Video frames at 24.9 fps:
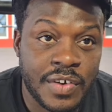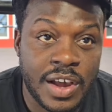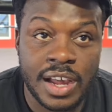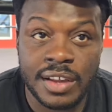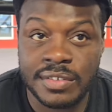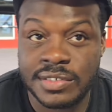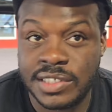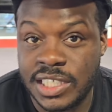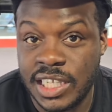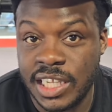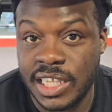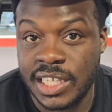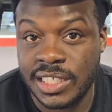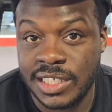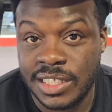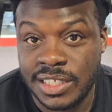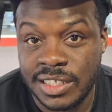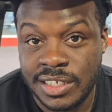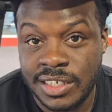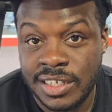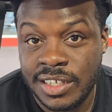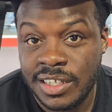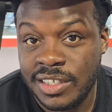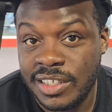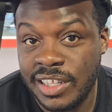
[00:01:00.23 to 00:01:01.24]

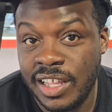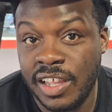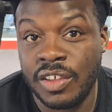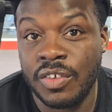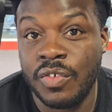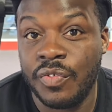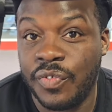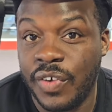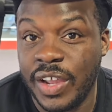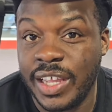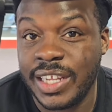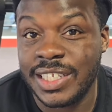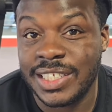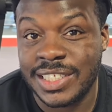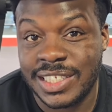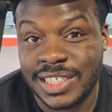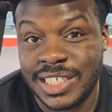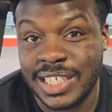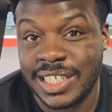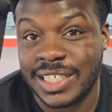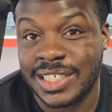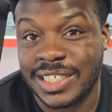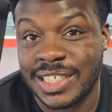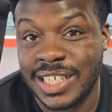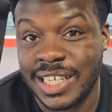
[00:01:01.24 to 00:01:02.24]
5'10". Now you're fighting a
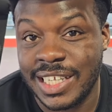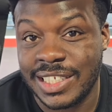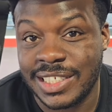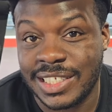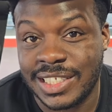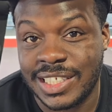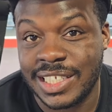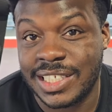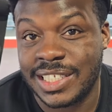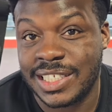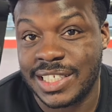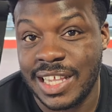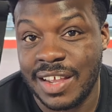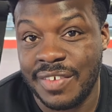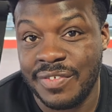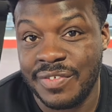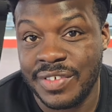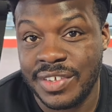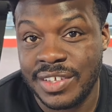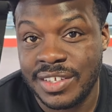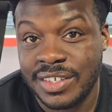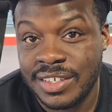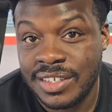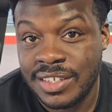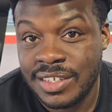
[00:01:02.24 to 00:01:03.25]
6'6",
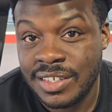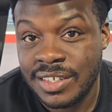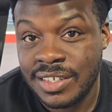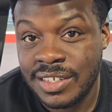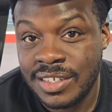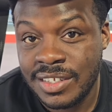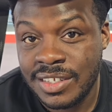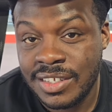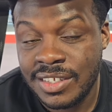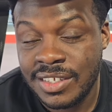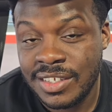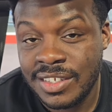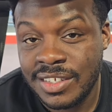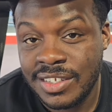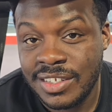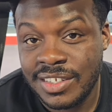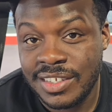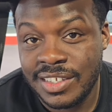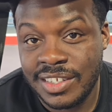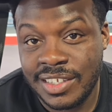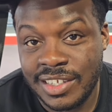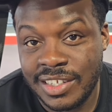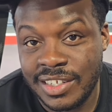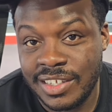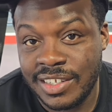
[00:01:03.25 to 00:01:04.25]
6'7".
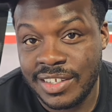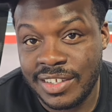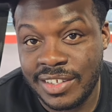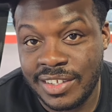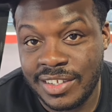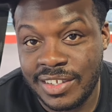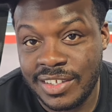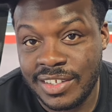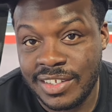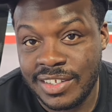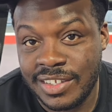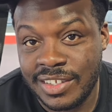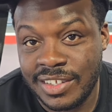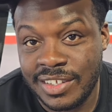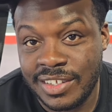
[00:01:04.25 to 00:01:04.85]
5'8".